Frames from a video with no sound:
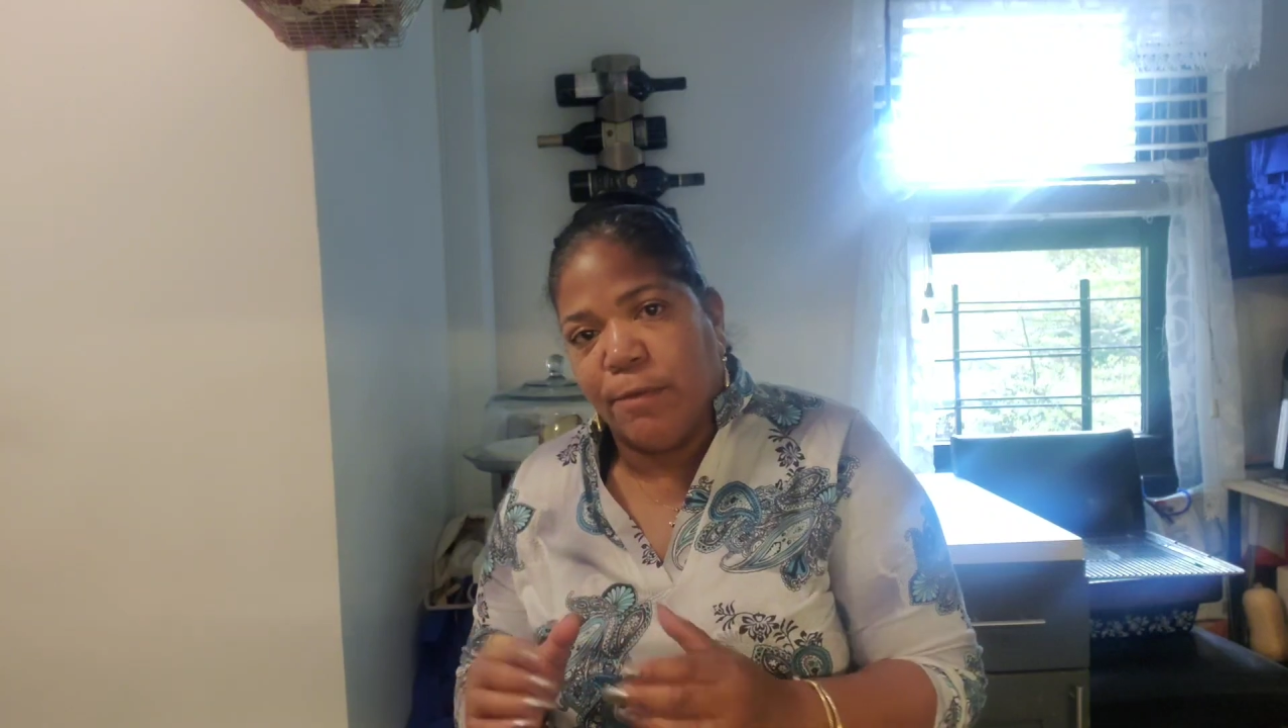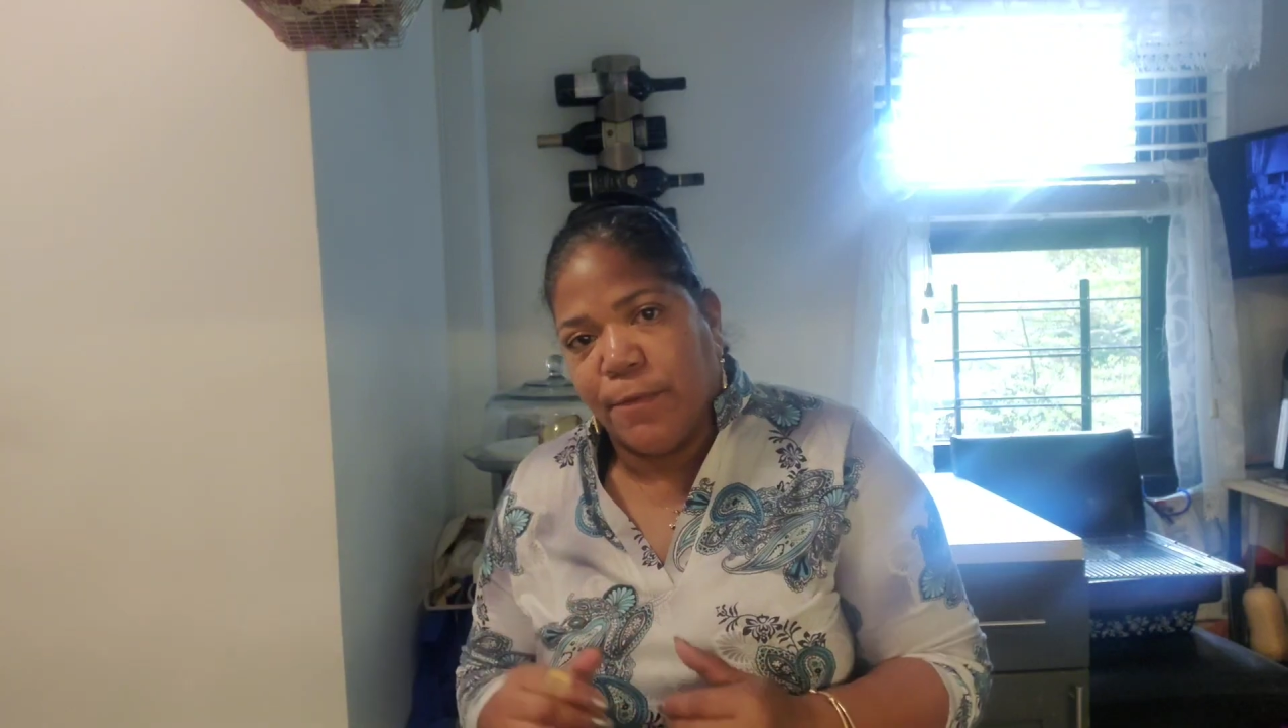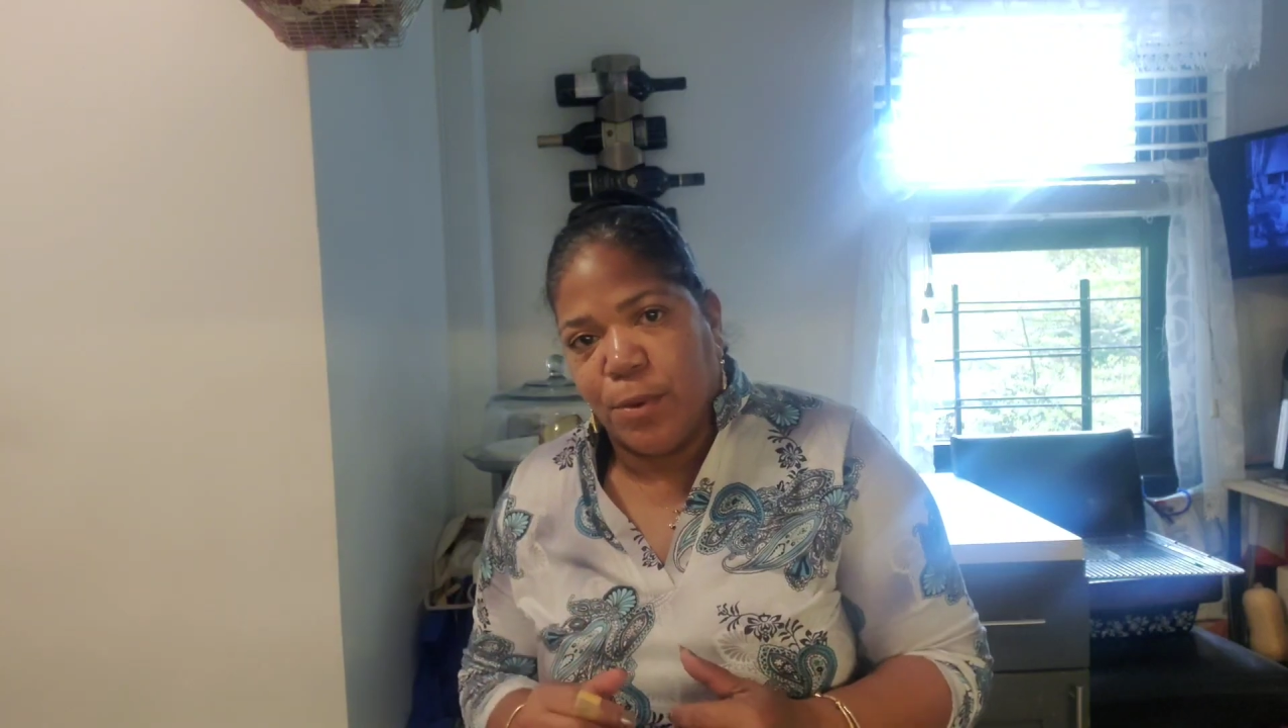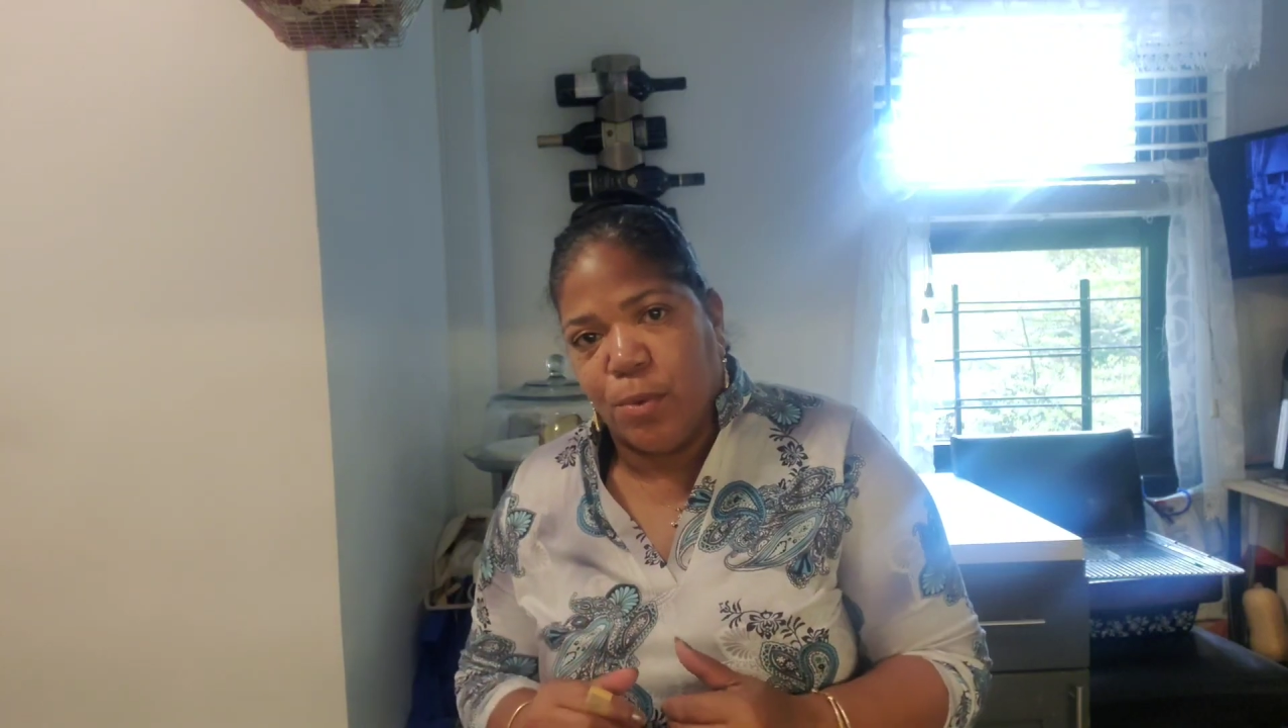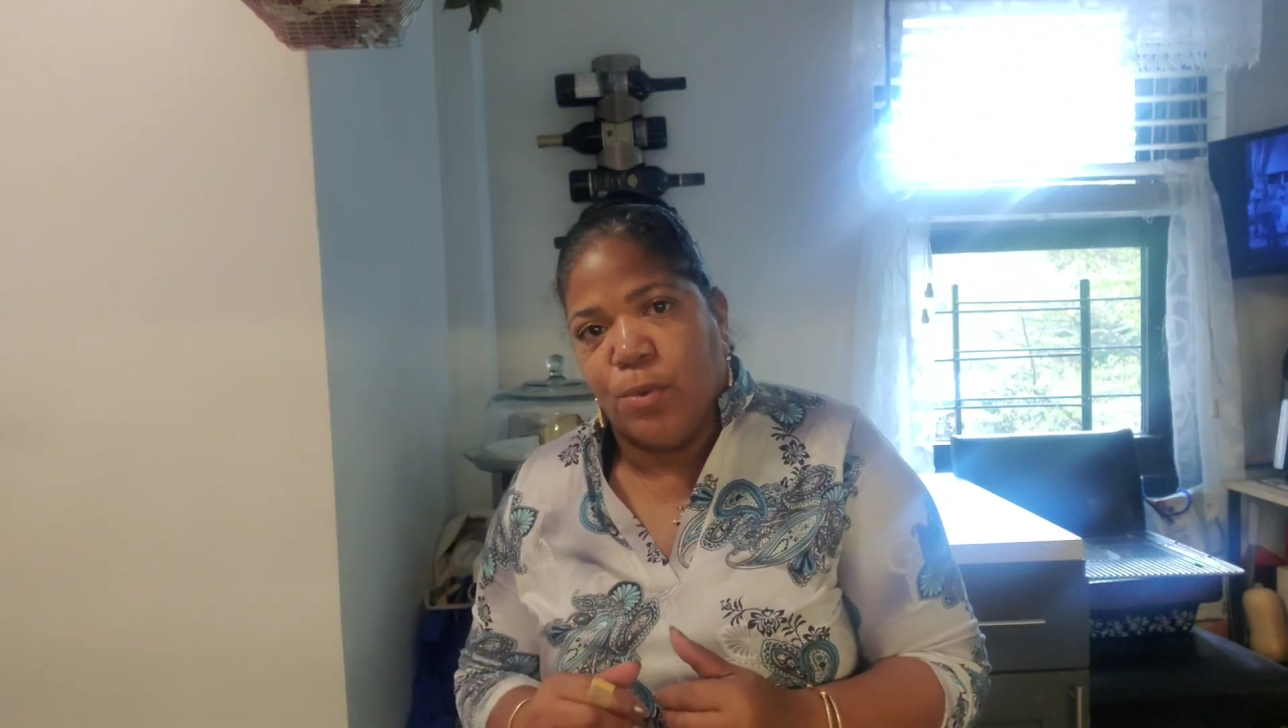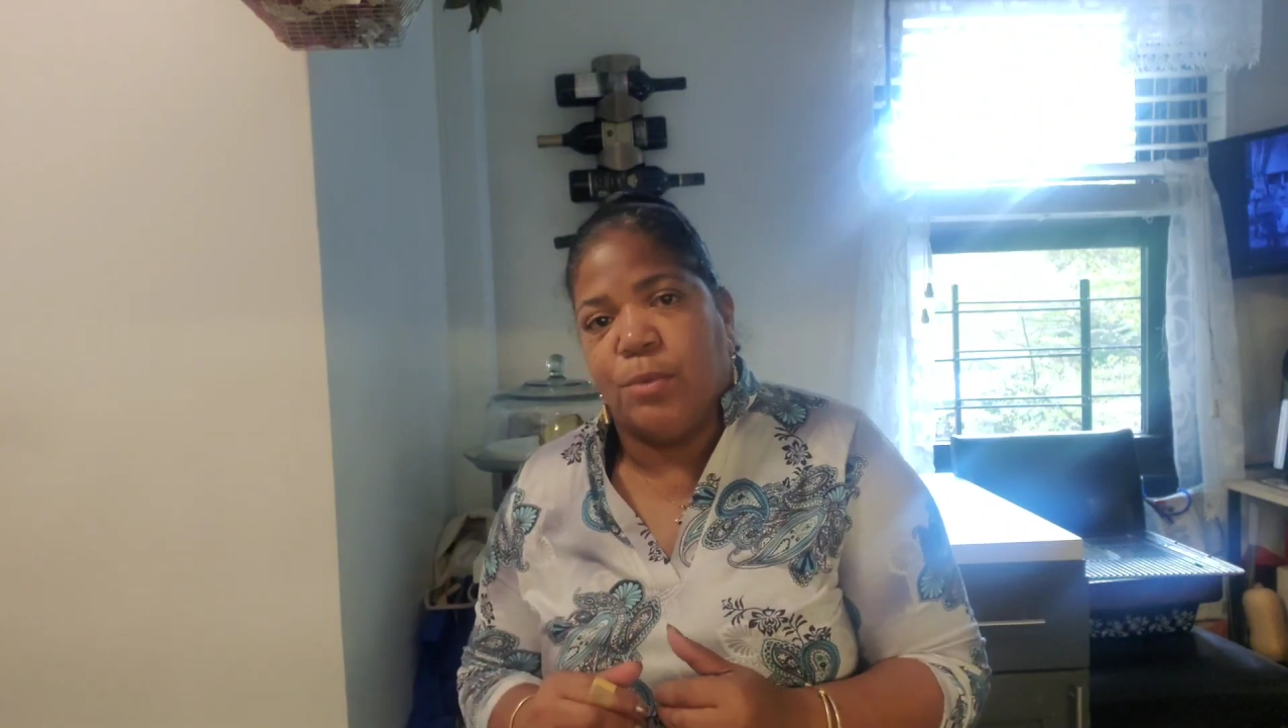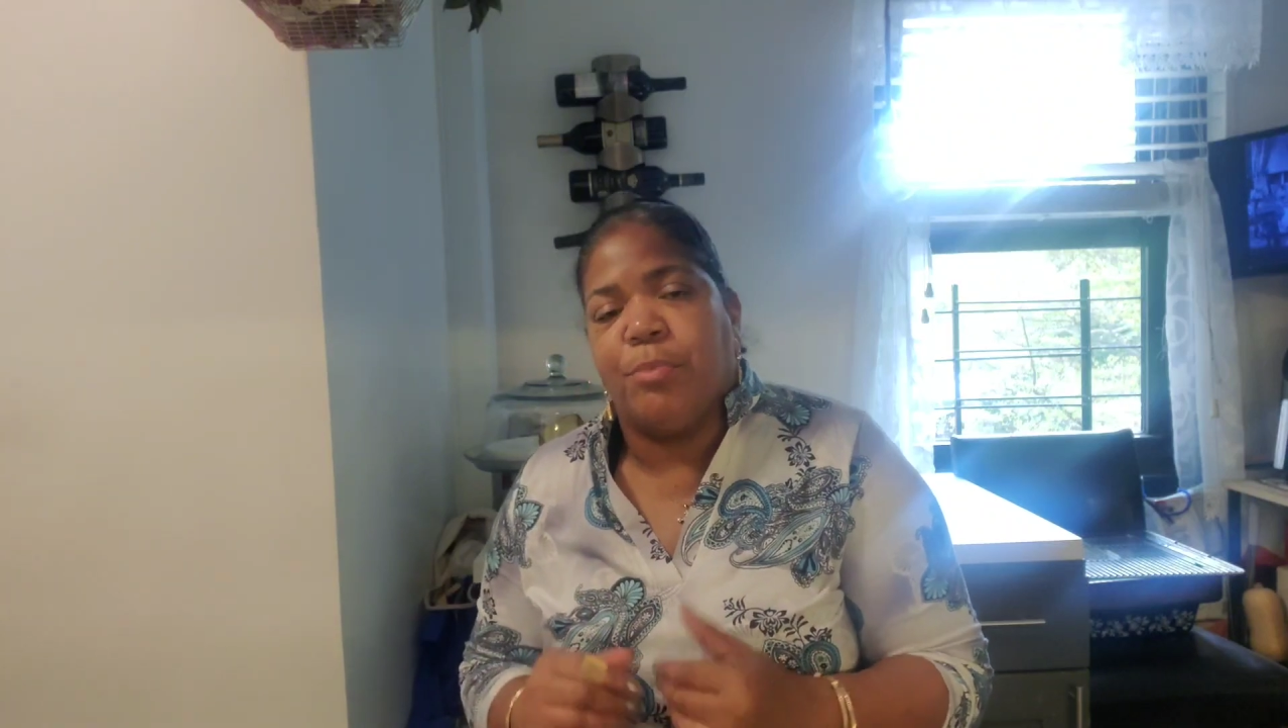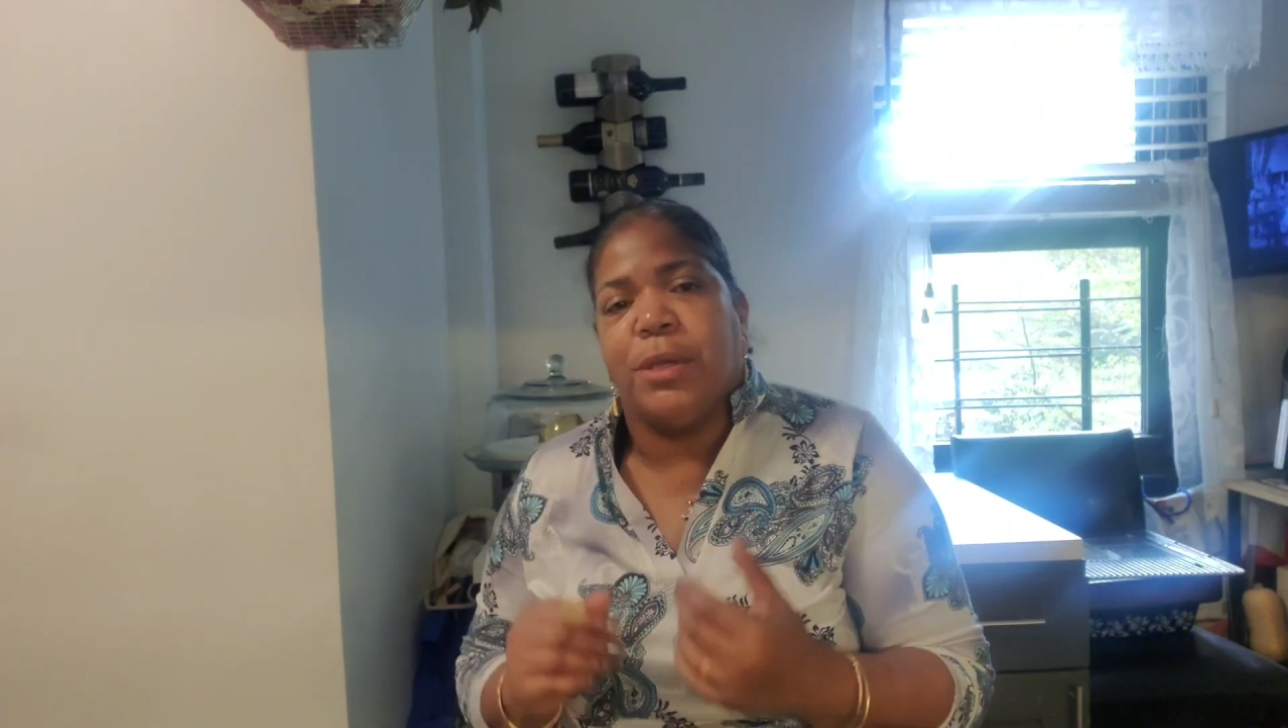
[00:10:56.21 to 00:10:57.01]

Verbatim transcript: the food